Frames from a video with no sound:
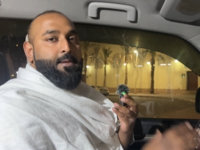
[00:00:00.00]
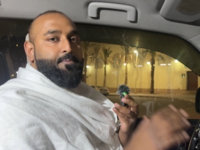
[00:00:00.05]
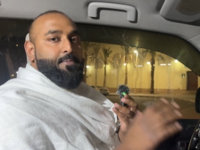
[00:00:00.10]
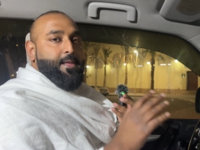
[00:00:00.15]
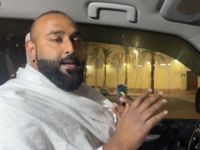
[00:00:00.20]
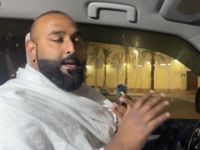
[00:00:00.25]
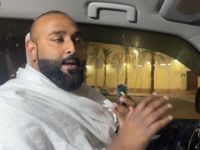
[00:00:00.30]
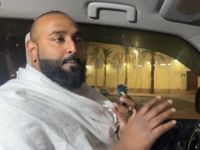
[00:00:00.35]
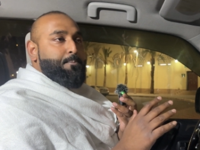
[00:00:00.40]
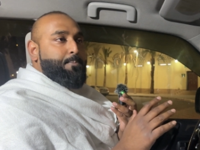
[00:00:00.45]

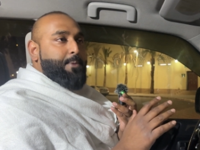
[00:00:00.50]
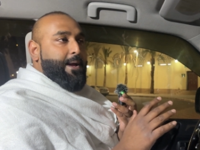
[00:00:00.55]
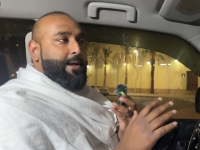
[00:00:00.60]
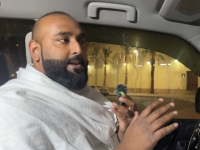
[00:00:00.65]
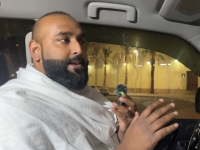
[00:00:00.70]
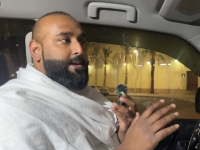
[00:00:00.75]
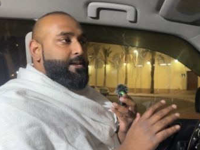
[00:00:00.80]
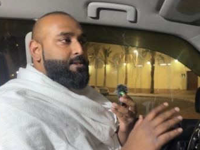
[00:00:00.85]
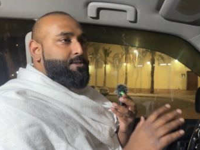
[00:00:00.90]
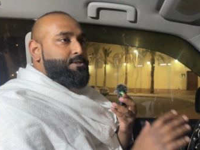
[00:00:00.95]
the
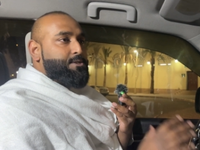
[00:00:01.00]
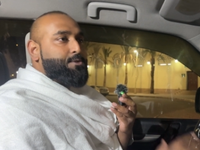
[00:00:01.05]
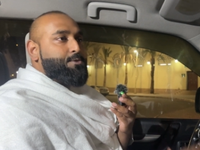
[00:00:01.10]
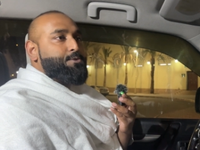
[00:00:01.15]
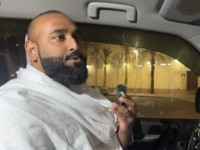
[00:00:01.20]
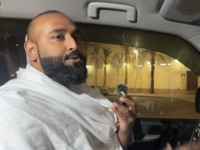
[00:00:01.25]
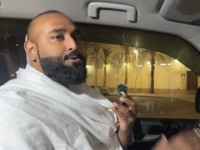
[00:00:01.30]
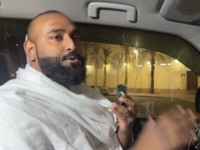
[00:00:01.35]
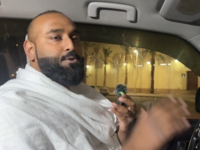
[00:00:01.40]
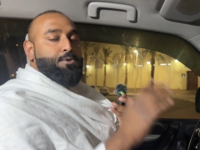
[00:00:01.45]
companions
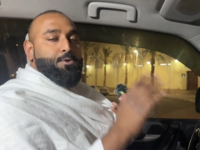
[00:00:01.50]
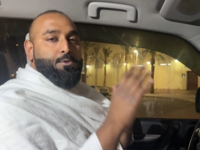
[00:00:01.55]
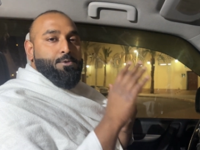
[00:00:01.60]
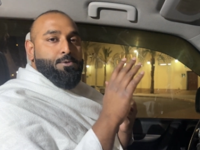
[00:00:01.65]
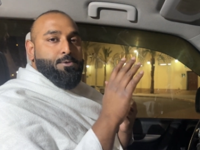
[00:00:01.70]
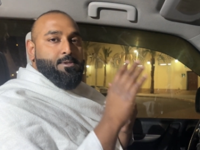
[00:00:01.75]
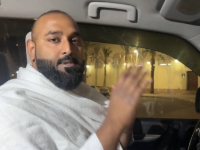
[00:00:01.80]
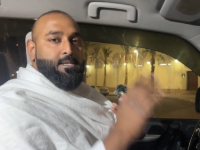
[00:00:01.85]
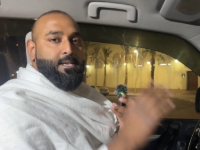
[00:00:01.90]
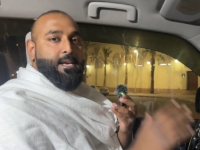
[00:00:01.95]
used
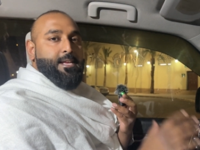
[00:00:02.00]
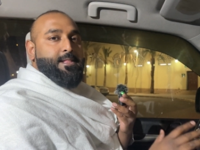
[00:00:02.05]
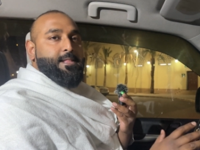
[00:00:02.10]
to say